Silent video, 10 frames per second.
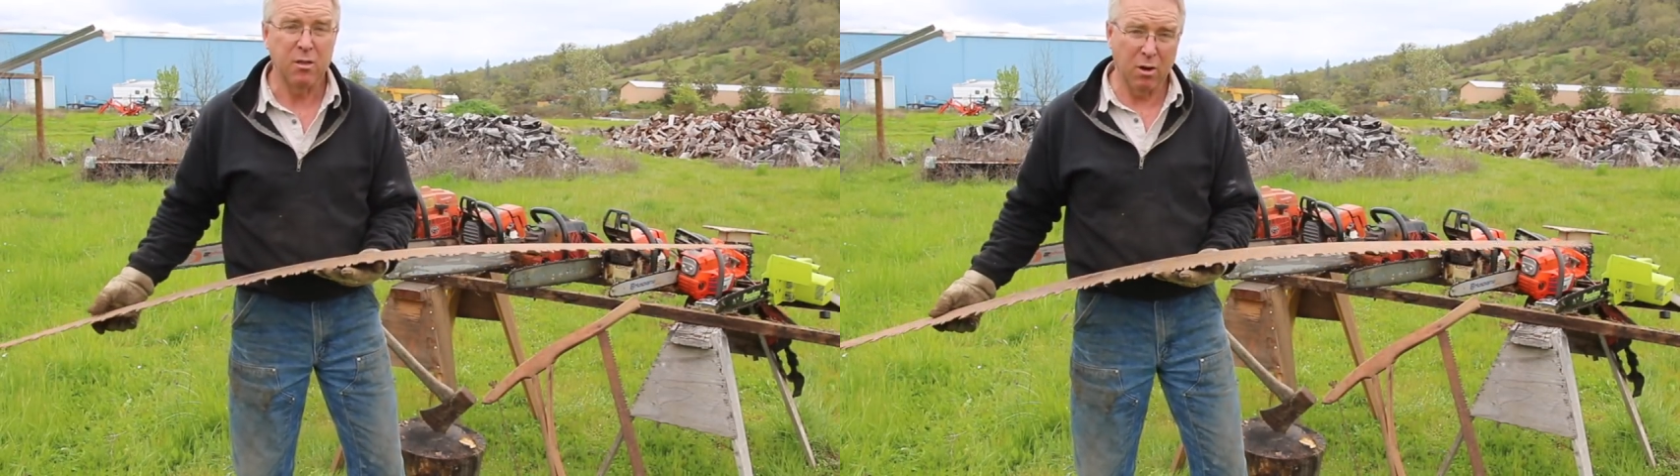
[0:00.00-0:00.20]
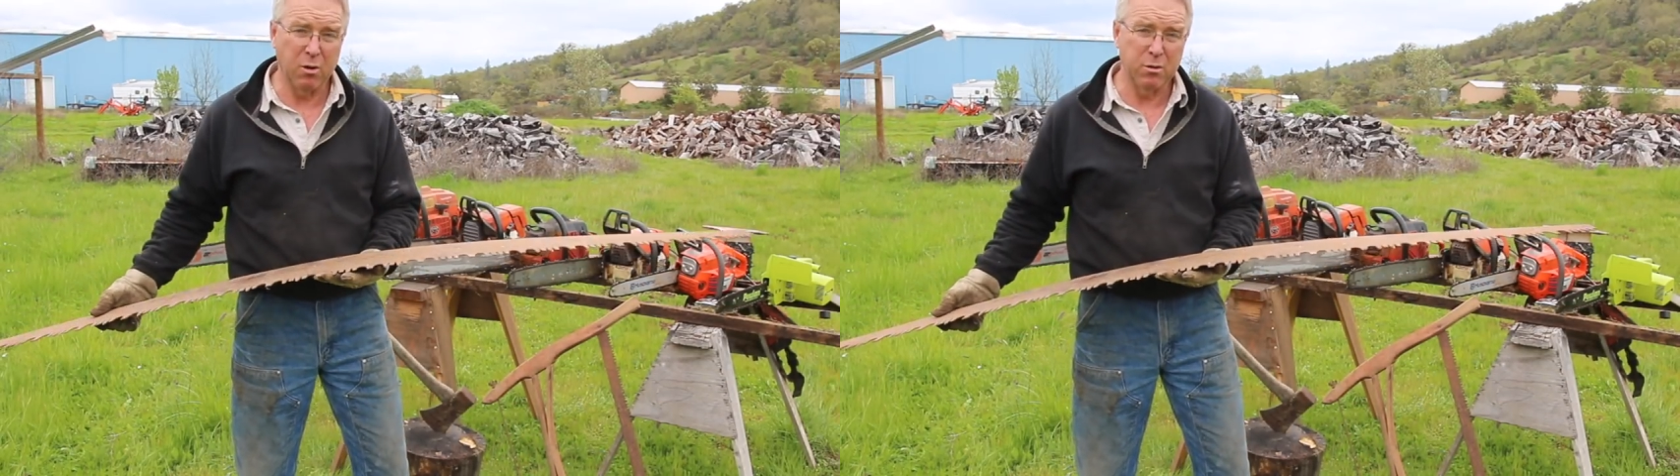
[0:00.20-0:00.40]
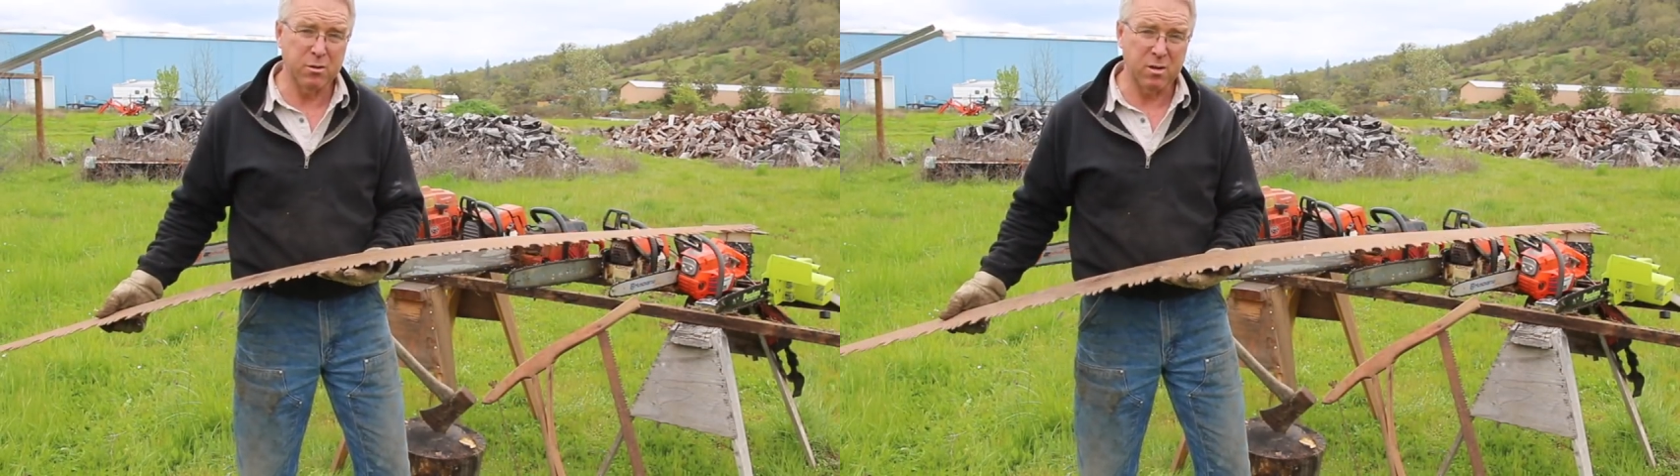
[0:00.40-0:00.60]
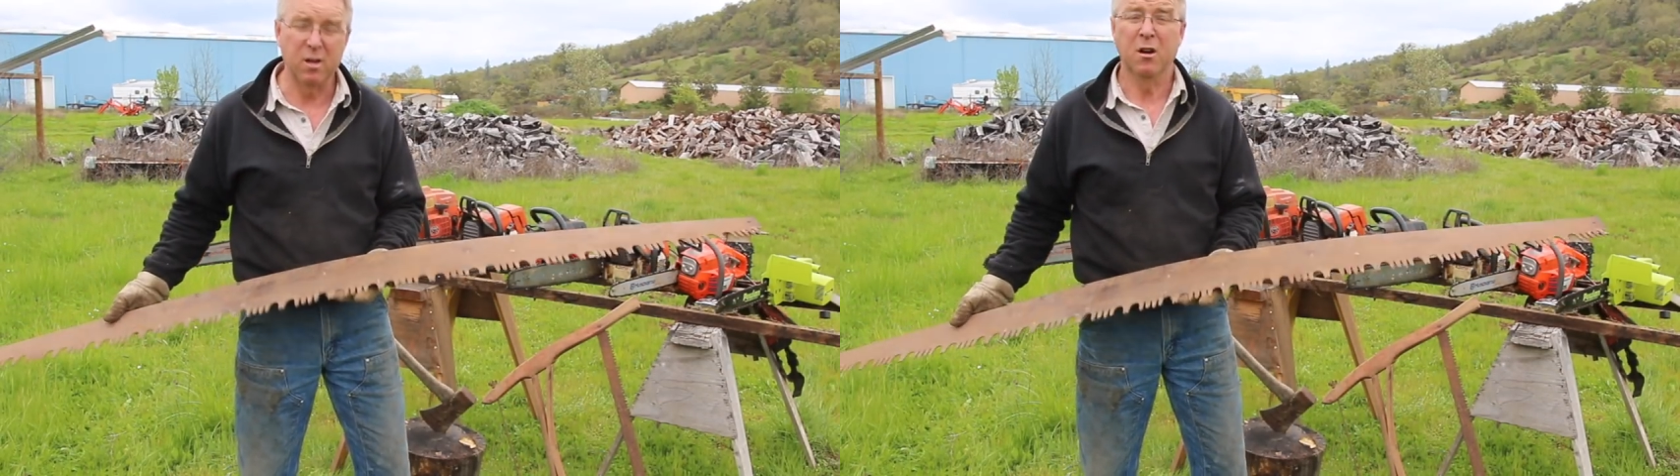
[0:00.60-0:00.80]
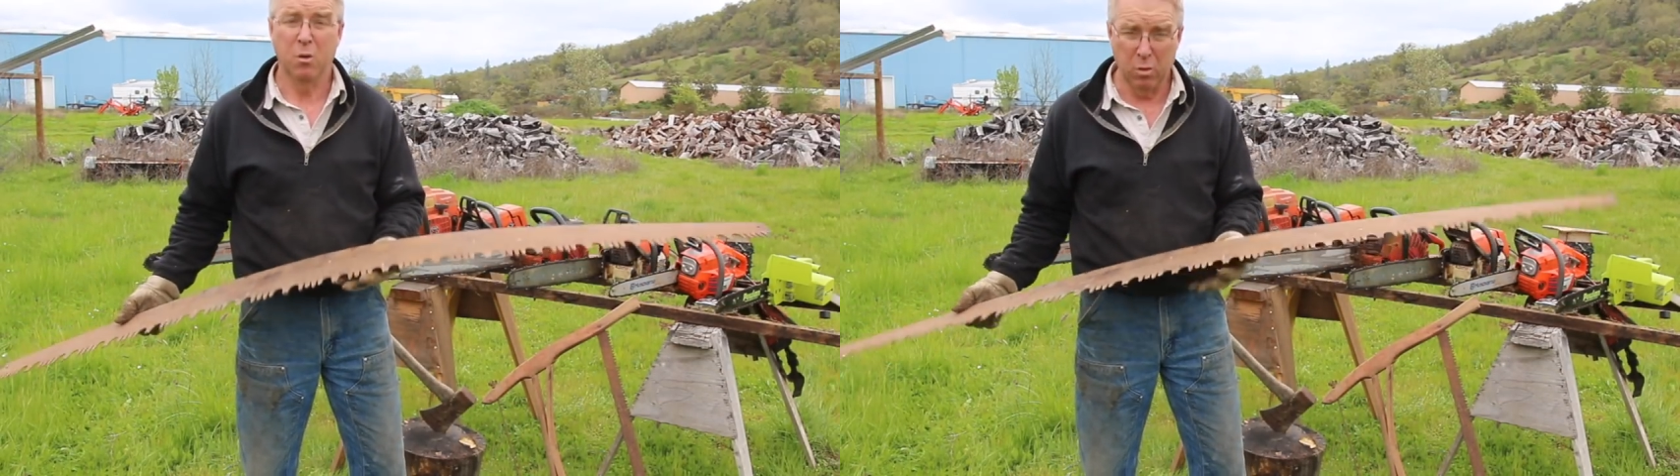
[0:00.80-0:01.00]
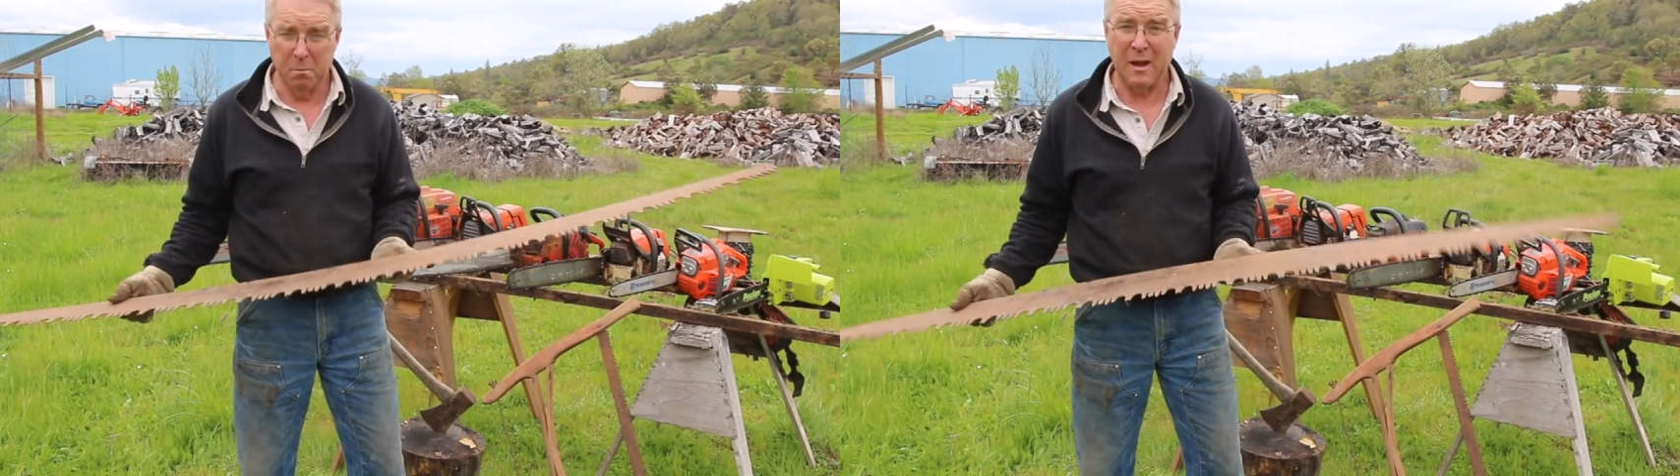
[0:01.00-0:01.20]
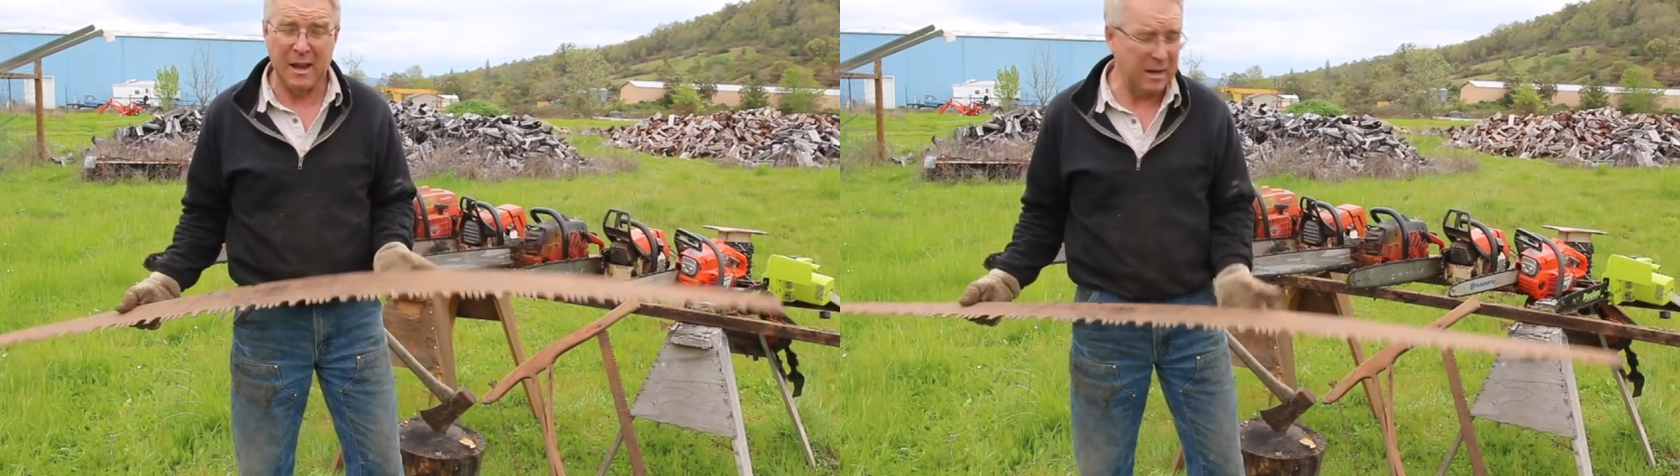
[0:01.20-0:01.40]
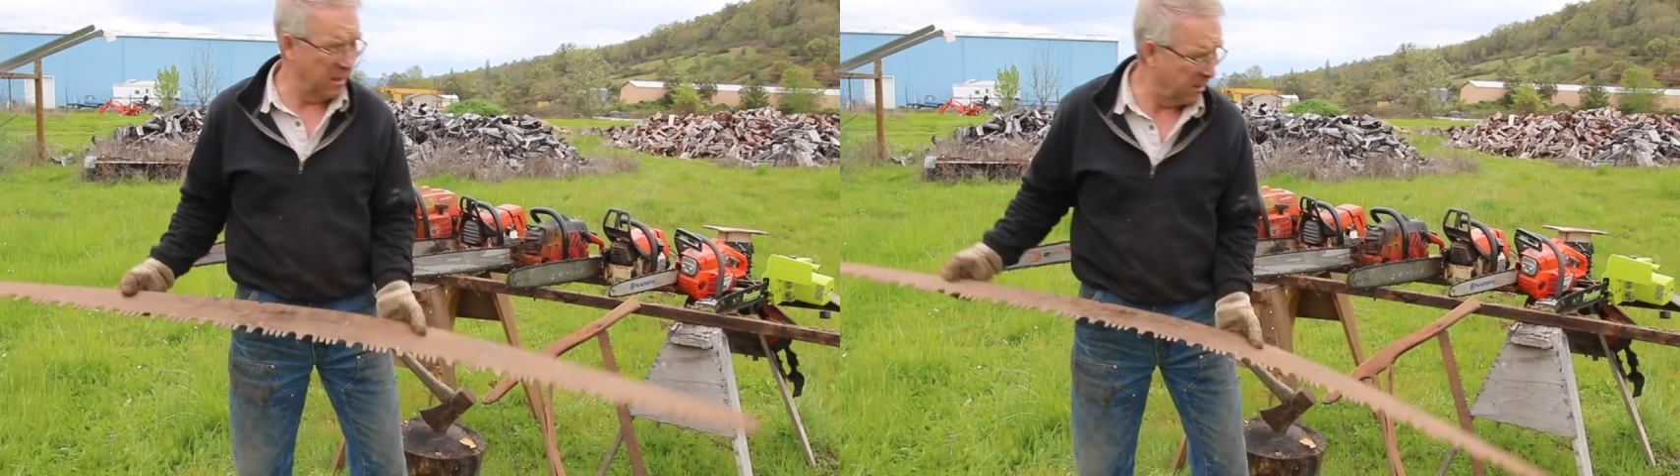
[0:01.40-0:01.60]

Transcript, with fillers: Those were men.